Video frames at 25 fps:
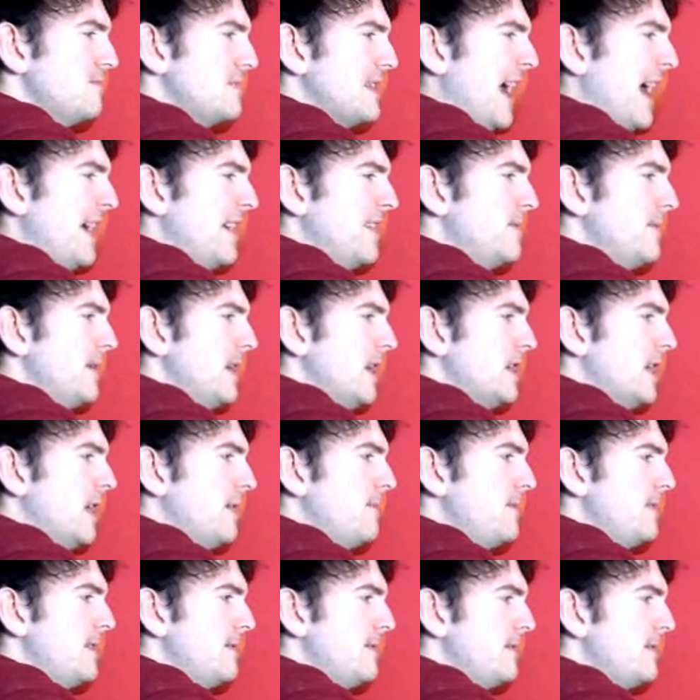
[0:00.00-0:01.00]
That's the bit I
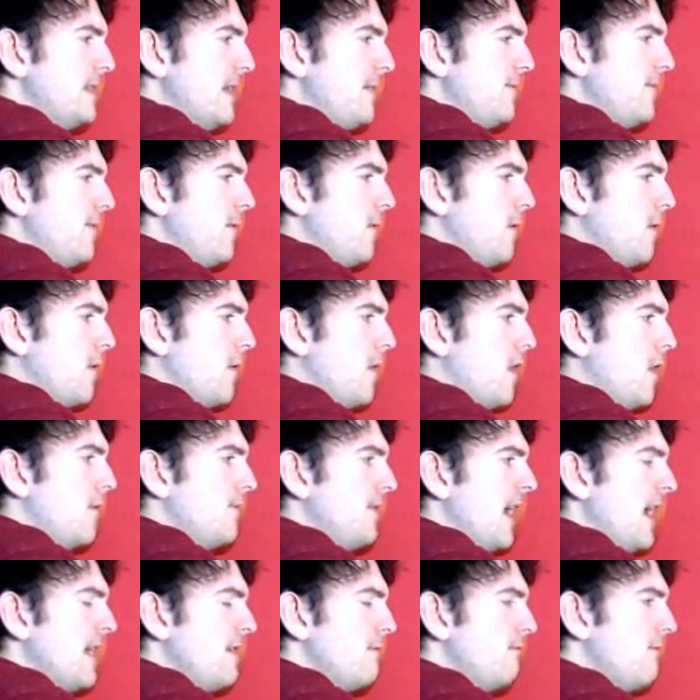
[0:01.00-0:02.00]
don't think they thought
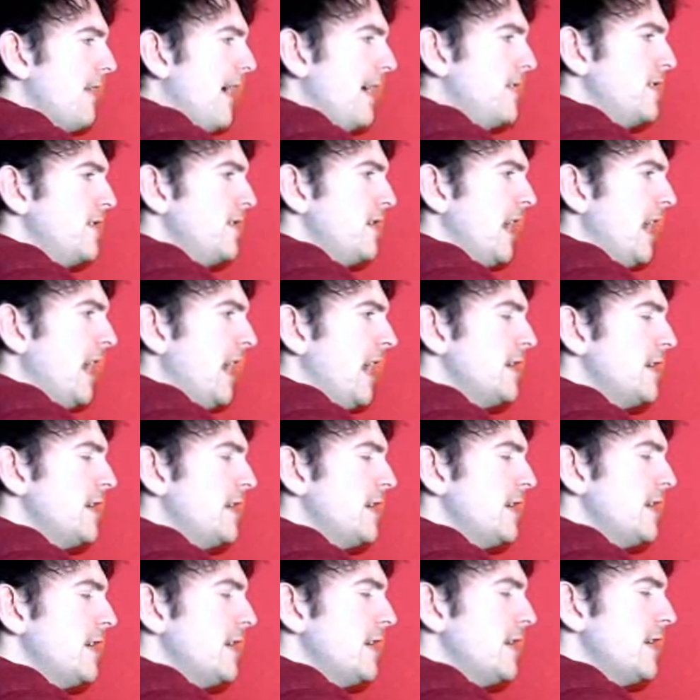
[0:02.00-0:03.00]
of, is when, if
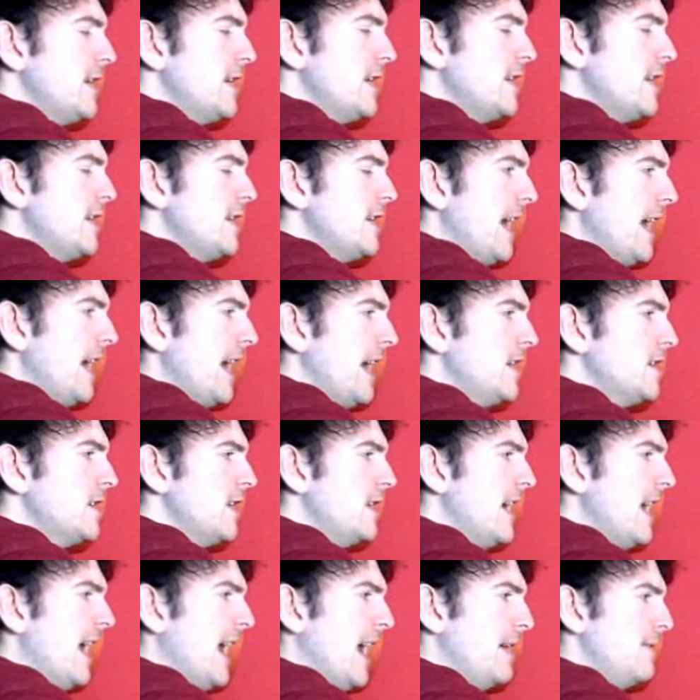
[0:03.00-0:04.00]
you are going to change the
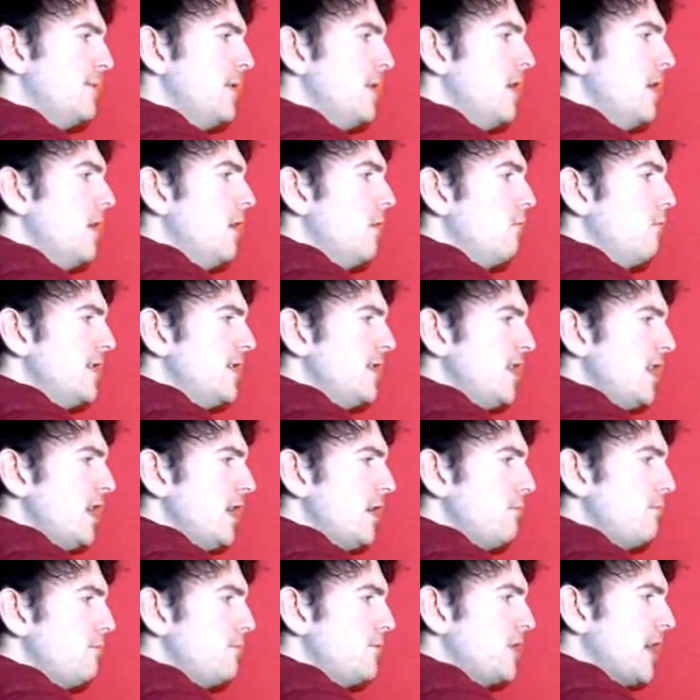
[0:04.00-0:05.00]
name, when do
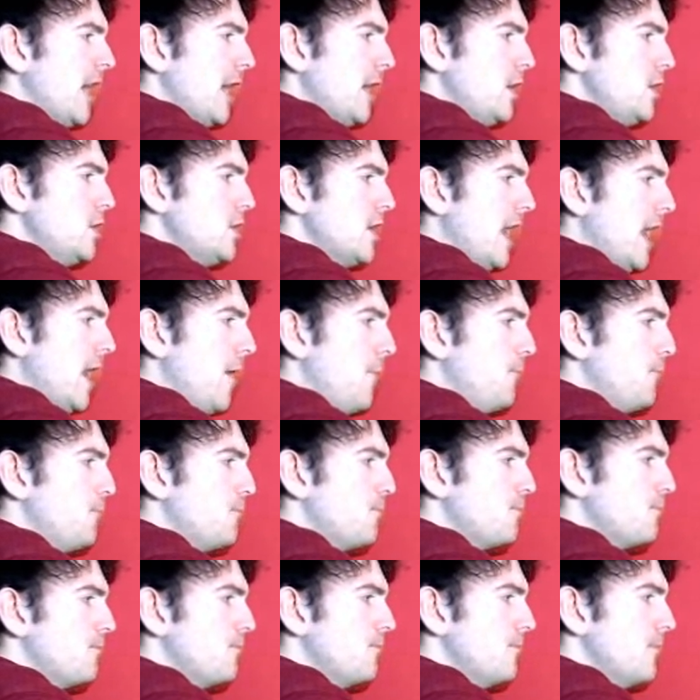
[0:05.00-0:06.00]
you change it?
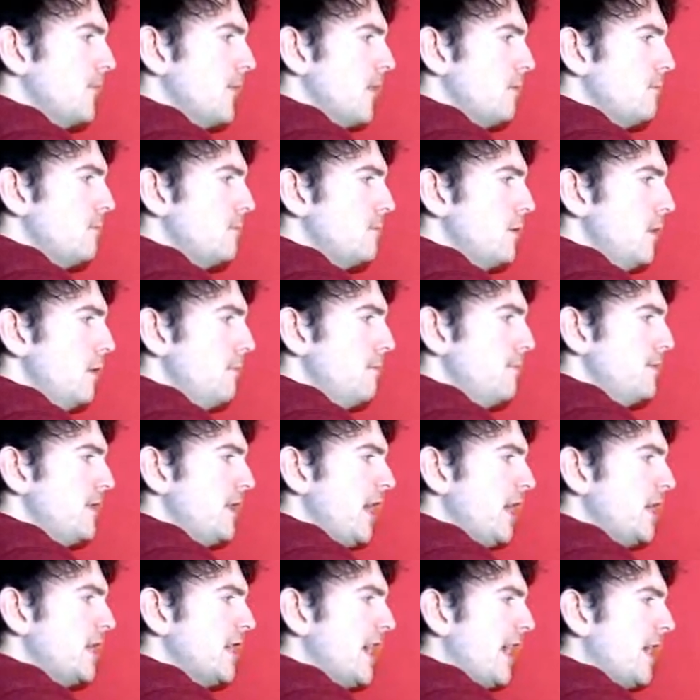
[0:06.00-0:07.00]
Do
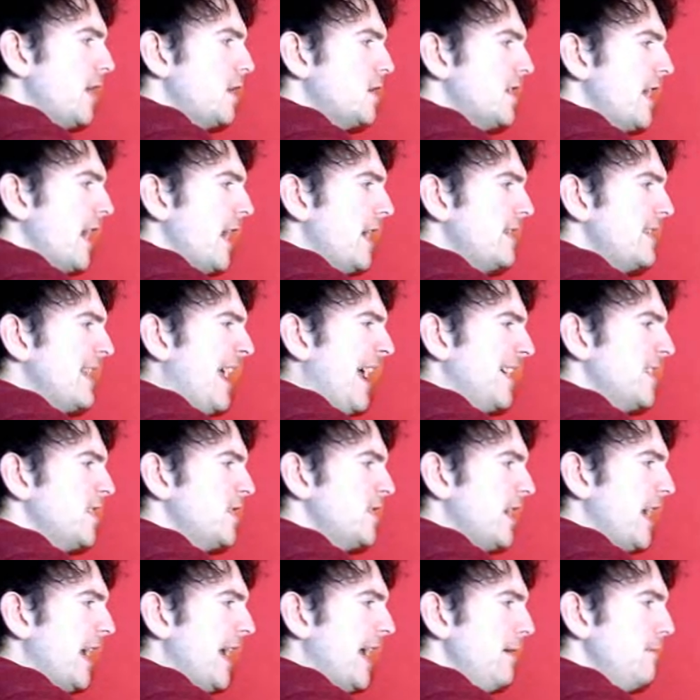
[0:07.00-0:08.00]
you change it
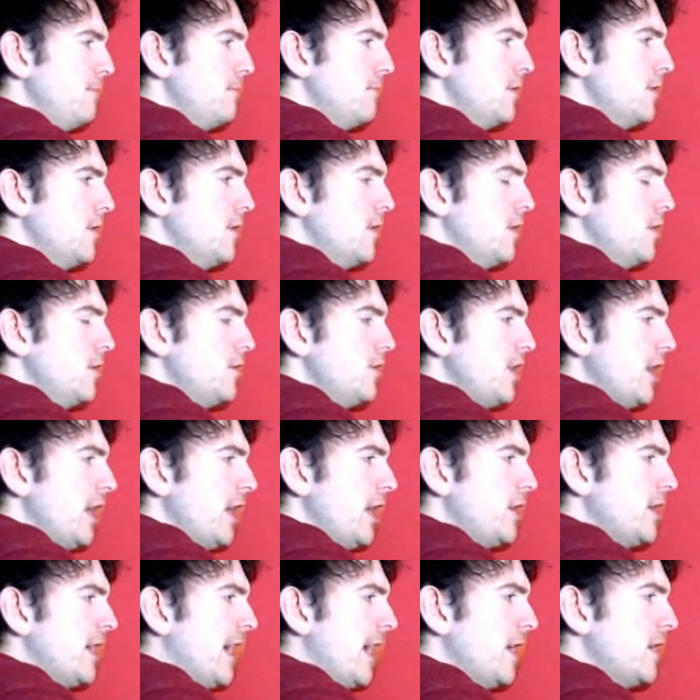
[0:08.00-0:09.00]
next year? Do
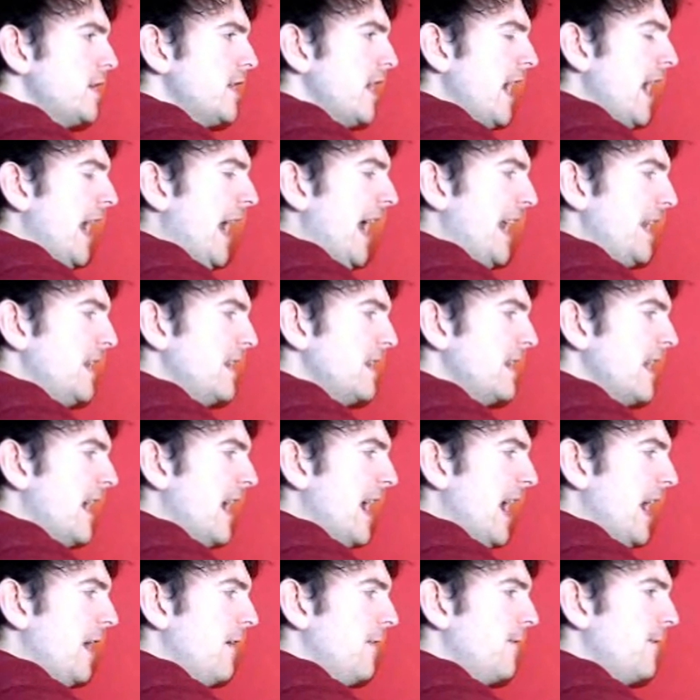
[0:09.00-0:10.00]
you change it in,
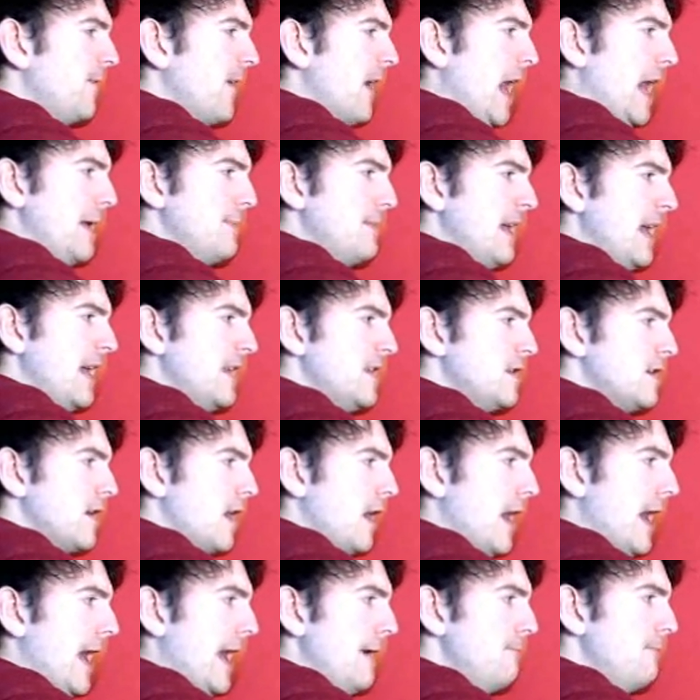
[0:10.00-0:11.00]
say, 5 years'
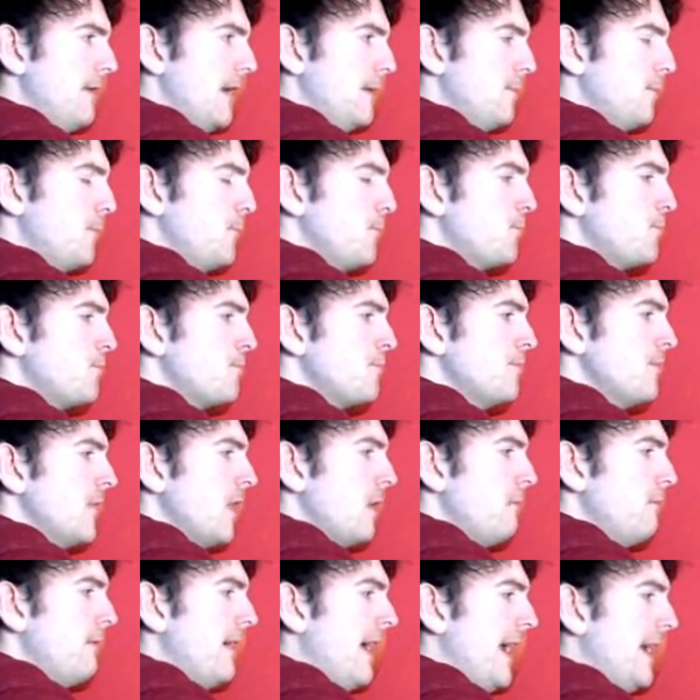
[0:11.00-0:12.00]
time,
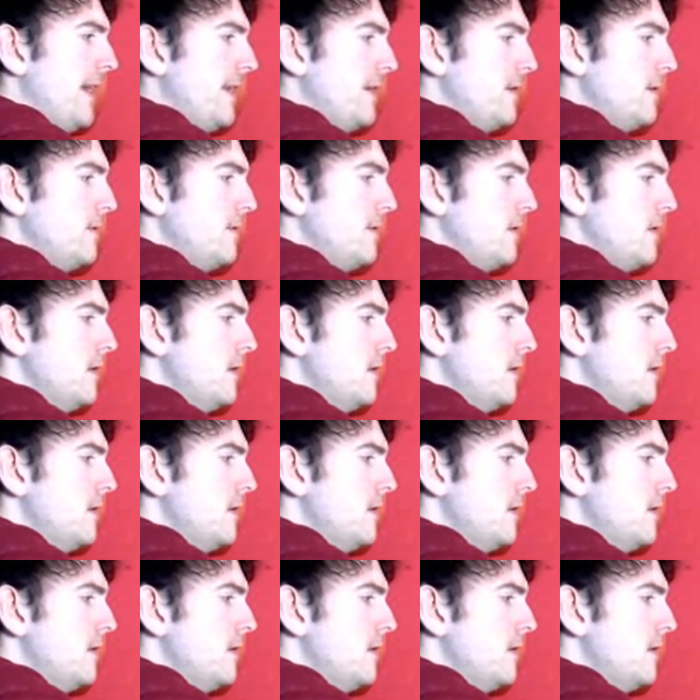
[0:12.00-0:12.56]
when